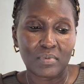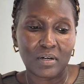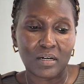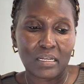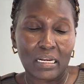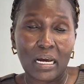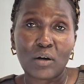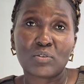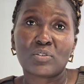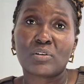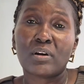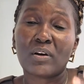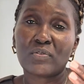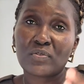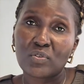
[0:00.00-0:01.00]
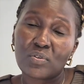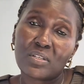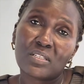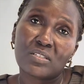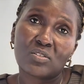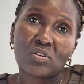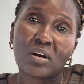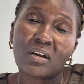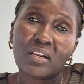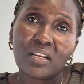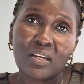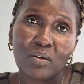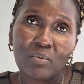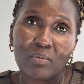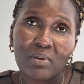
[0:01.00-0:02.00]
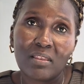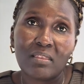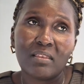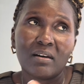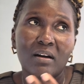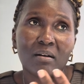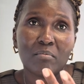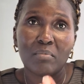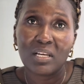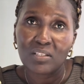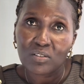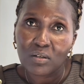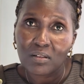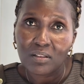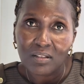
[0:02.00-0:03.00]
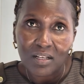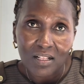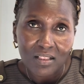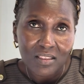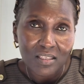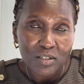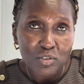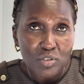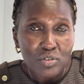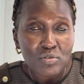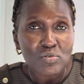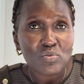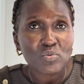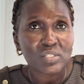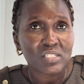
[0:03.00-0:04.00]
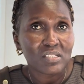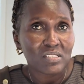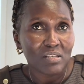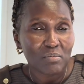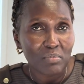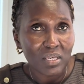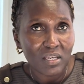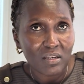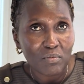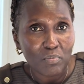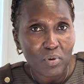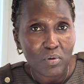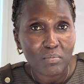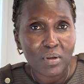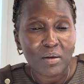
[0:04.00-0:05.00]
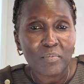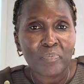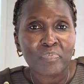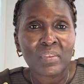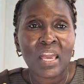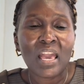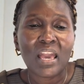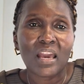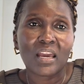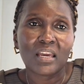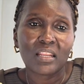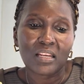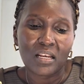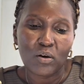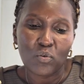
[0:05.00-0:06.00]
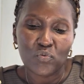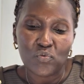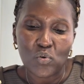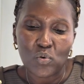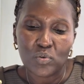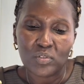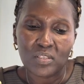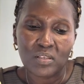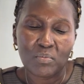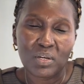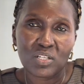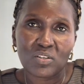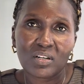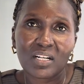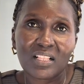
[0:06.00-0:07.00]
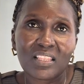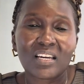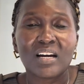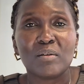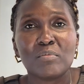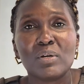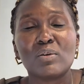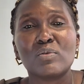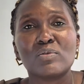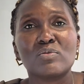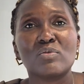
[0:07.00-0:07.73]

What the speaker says: an outcry of students struggling with mental health issues, which is a big problem. And of course, the mental health comes because